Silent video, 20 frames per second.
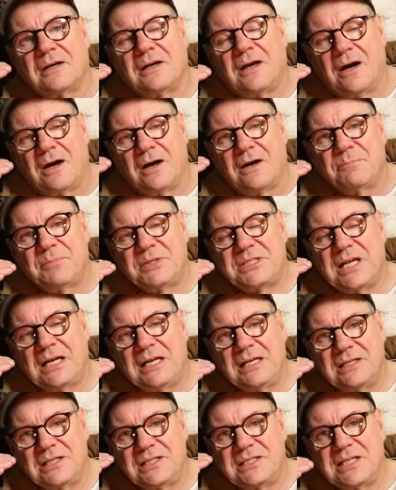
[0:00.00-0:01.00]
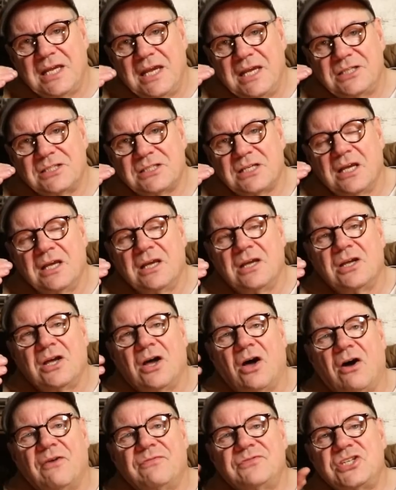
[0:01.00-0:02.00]
are, particularly in the taste,
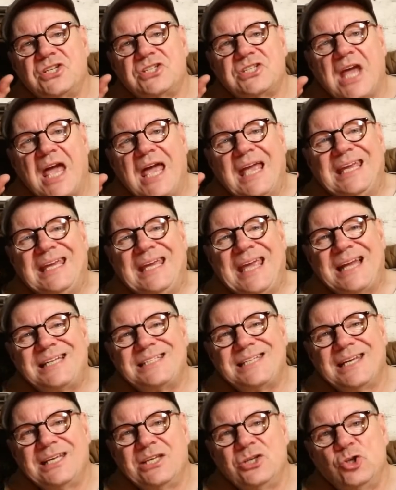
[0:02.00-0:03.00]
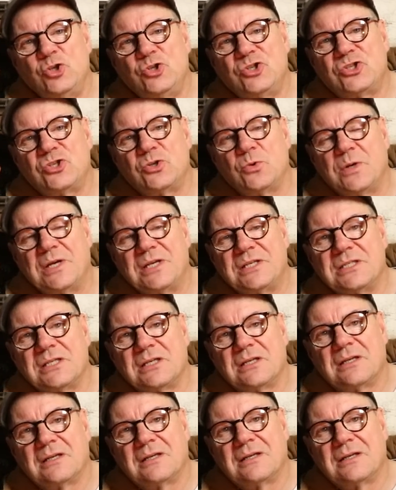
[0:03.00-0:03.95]
of just getting used to it